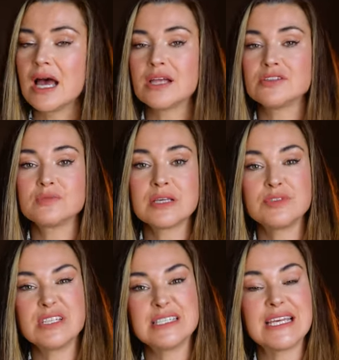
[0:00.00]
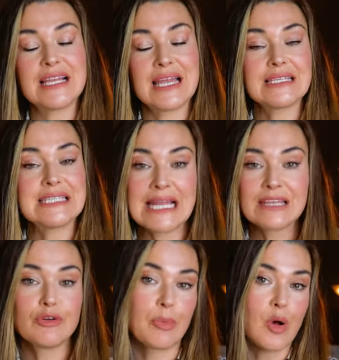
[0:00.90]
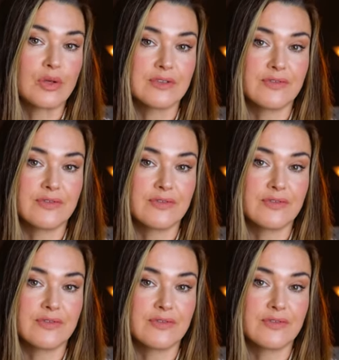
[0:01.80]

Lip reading: and sometimes you need to take like daily reports